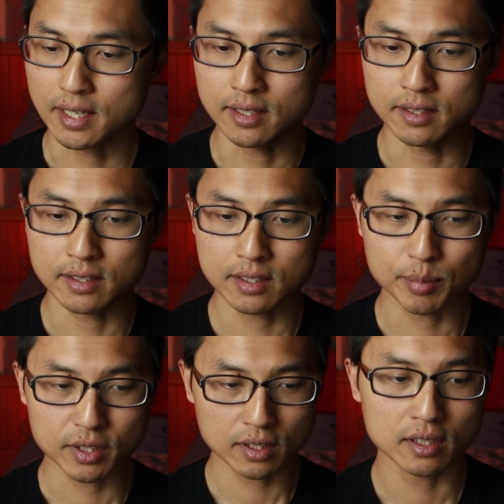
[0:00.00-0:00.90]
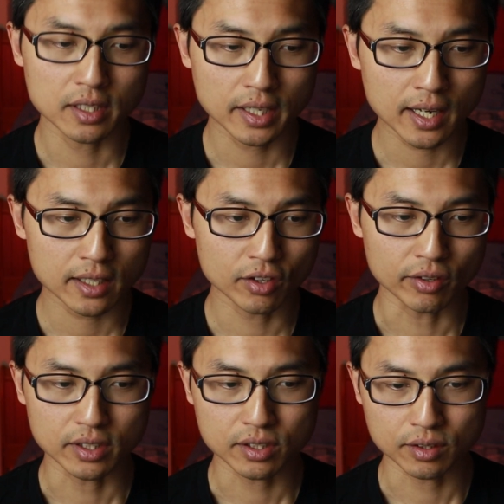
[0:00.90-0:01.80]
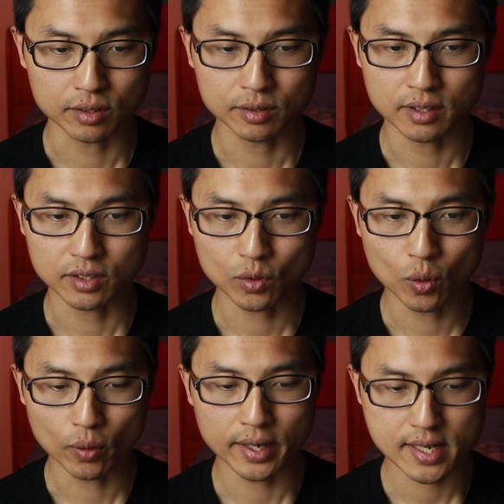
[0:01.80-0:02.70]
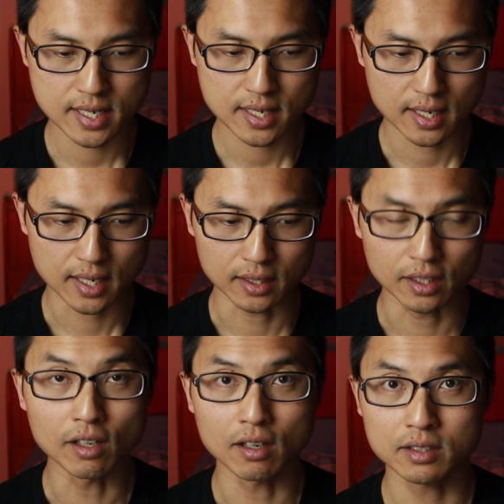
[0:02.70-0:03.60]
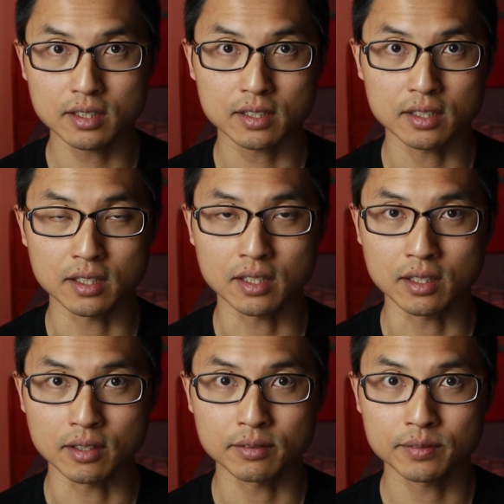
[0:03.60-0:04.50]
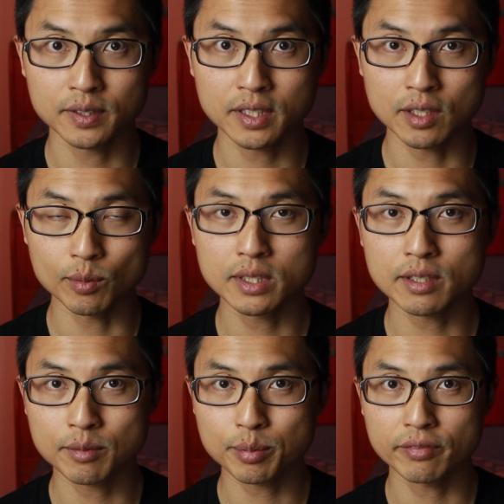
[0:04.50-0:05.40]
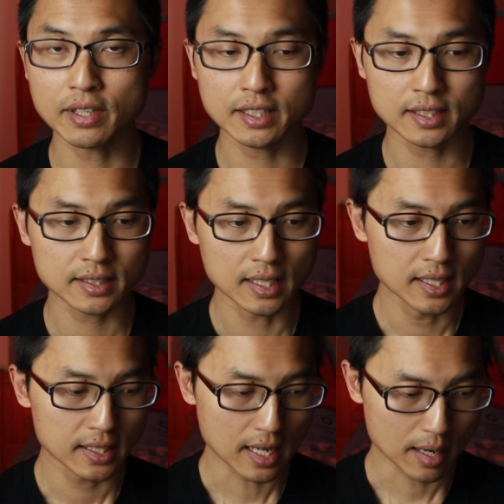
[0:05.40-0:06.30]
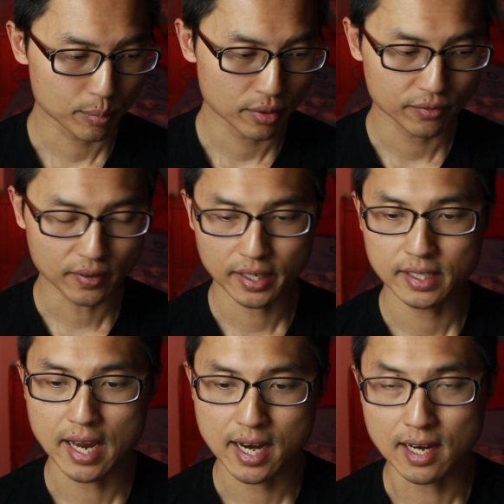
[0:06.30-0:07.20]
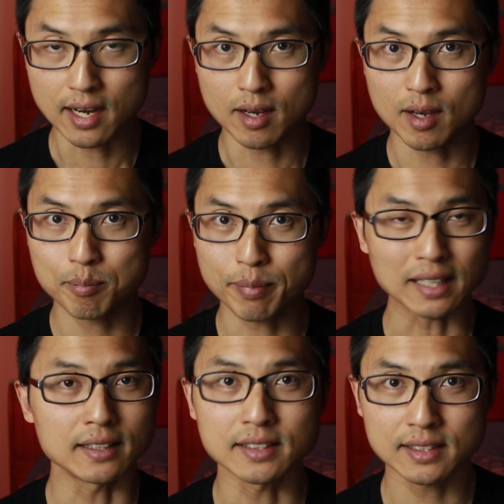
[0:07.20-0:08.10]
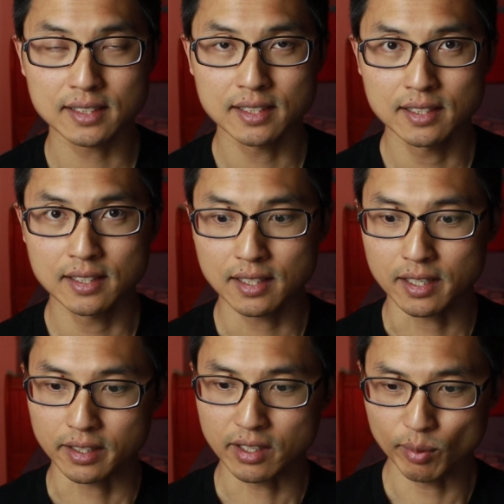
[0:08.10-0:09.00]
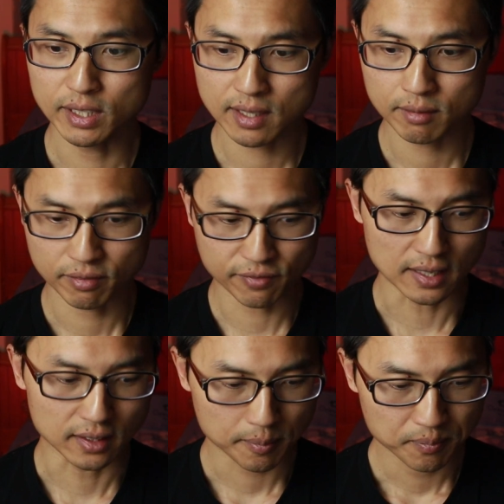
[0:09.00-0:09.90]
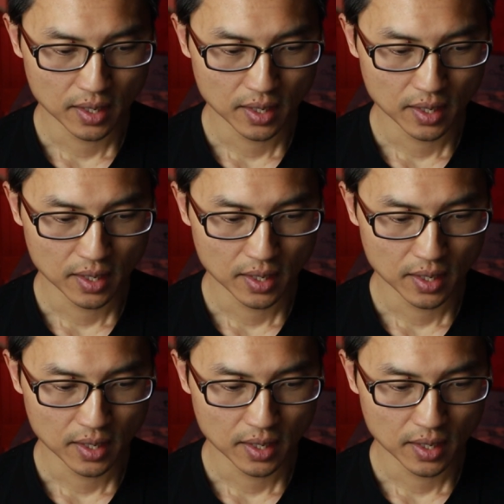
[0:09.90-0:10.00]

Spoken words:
in this particular category. So there's quite a lot of Kiwisaver providers that provide a balanced Kiwisaver fund.